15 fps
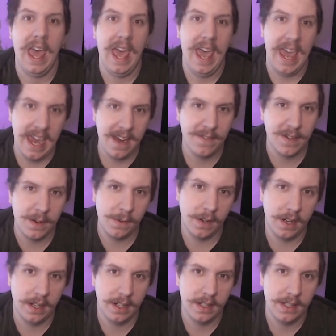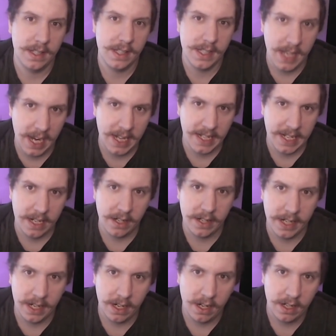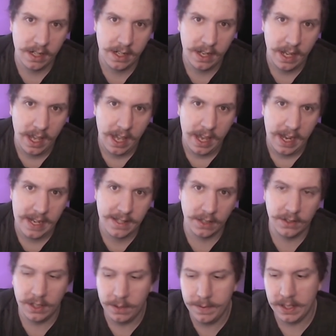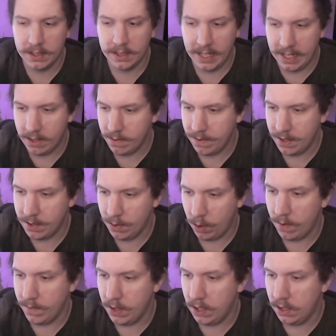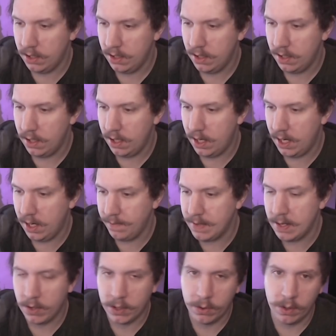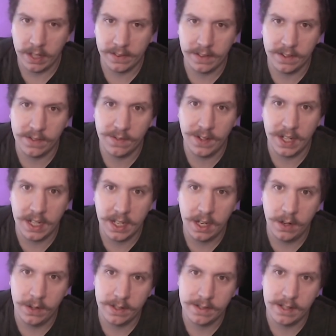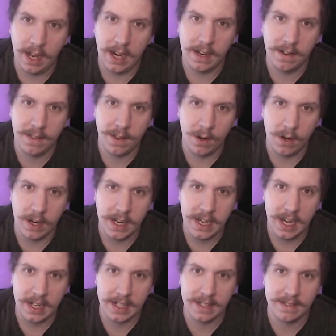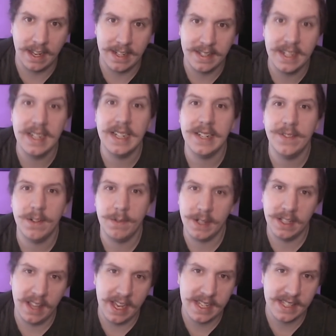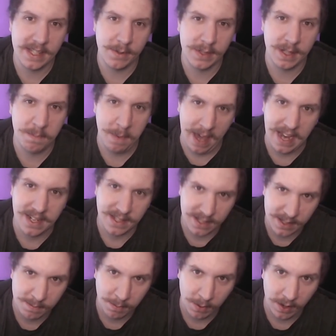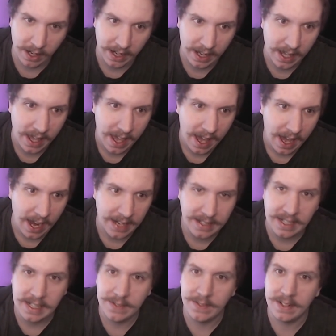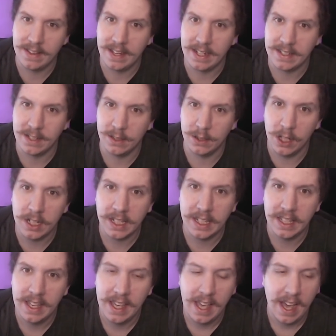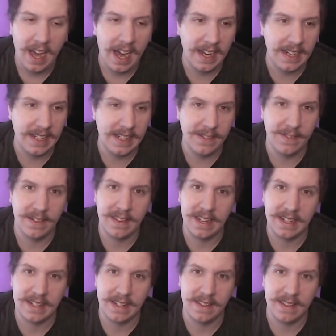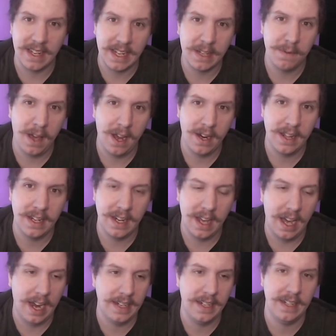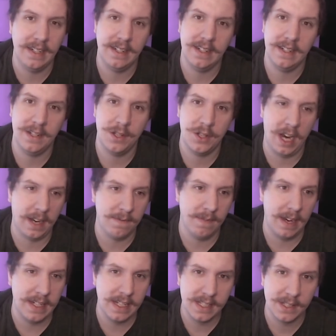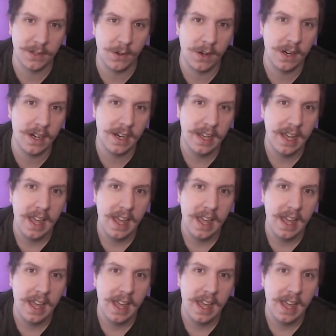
Hey everyone, XanaGear here. It's a little bit later than normal, me recording this video. It's 9:30 because I didn't even realize there was a patch this morning. I didn't even think to look. I didn't even think about it. I didn't check my Discord